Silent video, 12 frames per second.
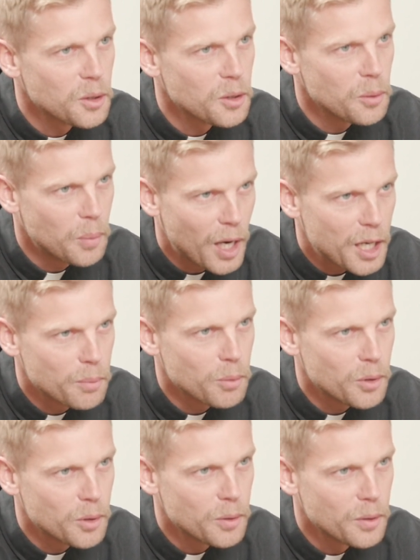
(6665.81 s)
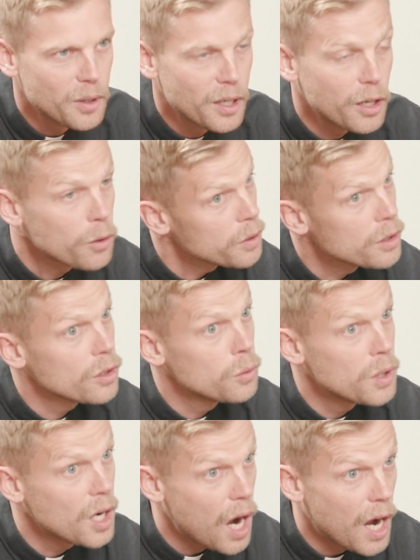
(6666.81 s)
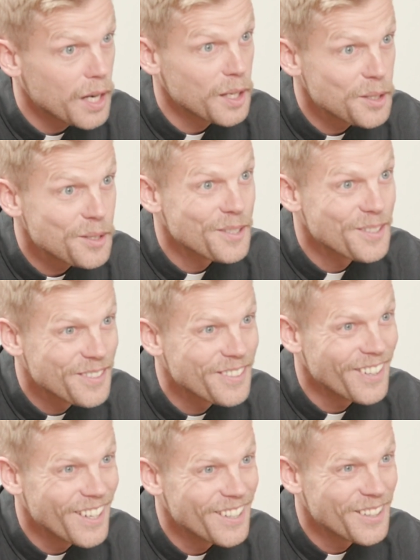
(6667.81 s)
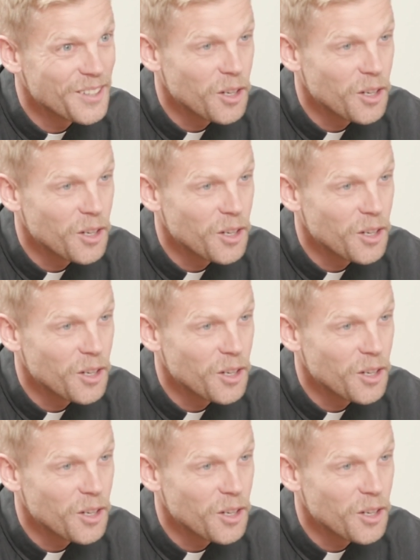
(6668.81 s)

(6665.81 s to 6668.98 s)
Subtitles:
the Bible and according to who God is, right?